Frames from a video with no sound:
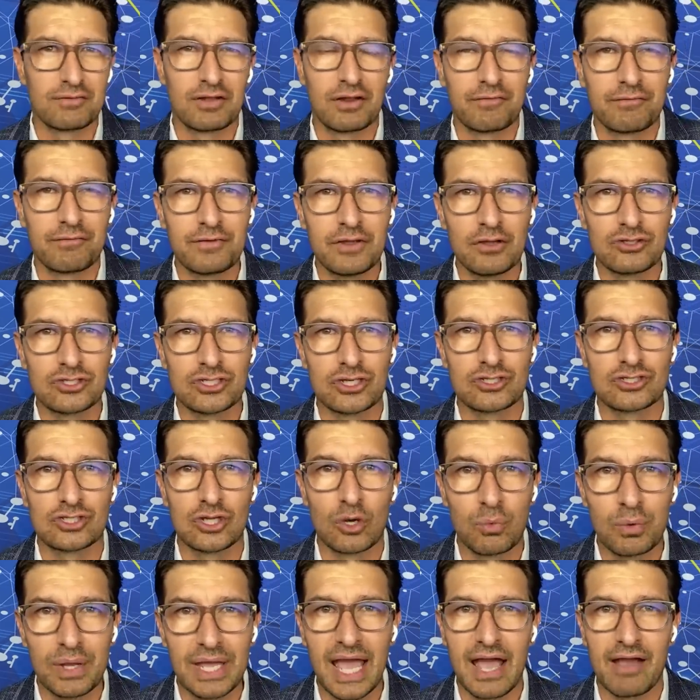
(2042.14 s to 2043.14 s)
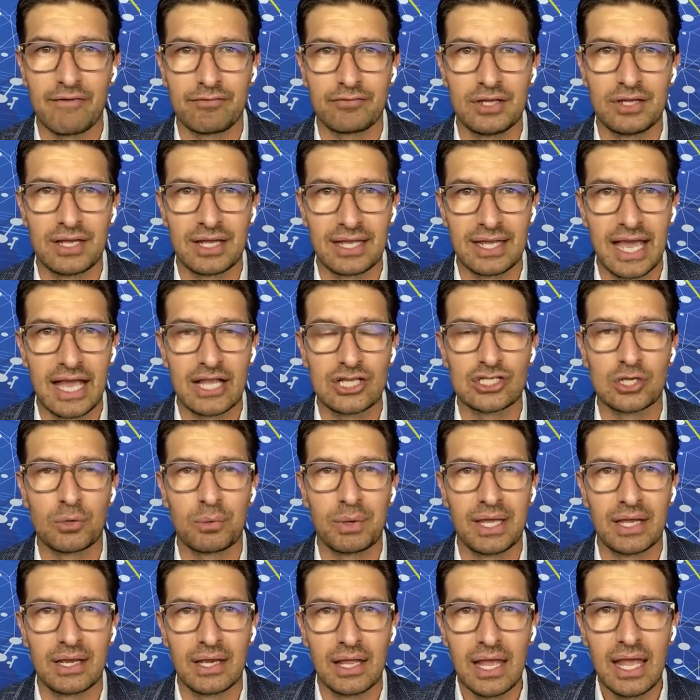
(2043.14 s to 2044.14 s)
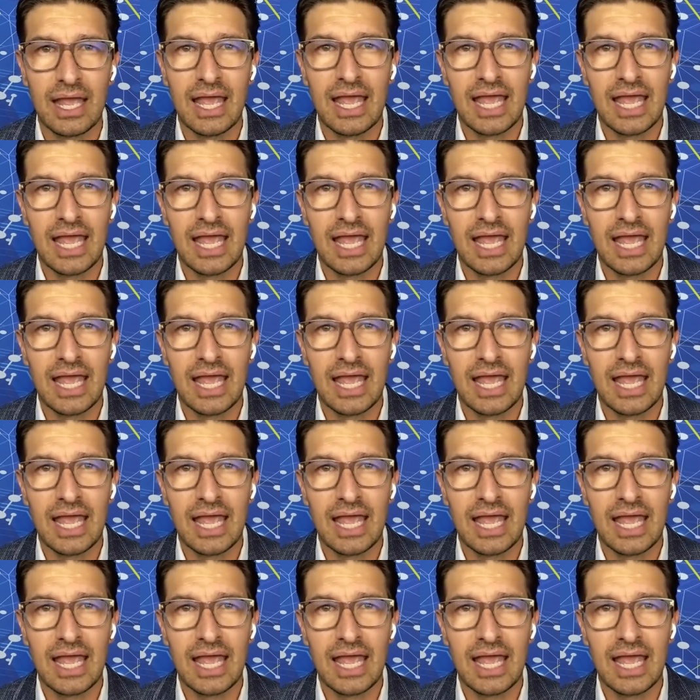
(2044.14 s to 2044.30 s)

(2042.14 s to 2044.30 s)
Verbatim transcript: of their future. So we have to engage. So we in,